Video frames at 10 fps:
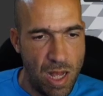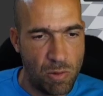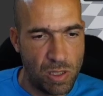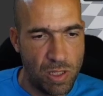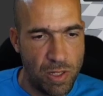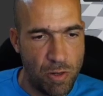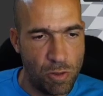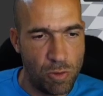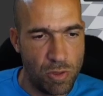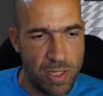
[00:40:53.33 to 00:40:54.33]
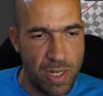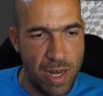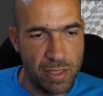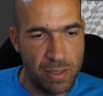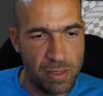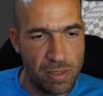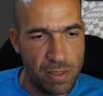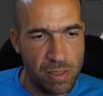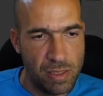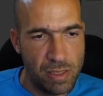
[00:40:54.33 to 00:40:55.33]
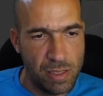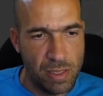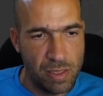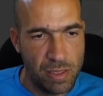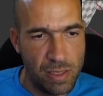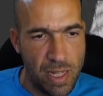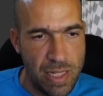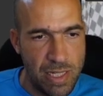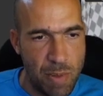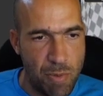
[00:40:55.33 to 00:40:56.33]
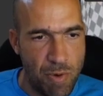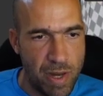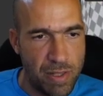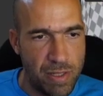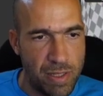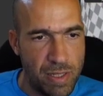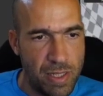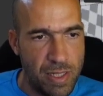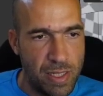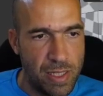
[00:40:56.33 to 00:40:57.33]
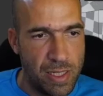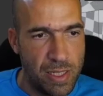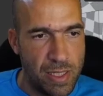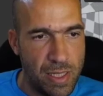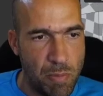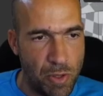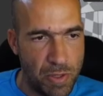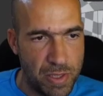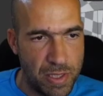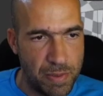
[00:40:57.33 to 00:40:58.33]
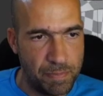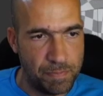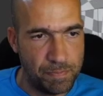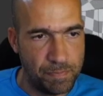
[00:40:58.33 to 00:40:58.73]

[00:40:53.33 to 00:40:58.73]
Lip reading: I will continue to select until I separate the bottles.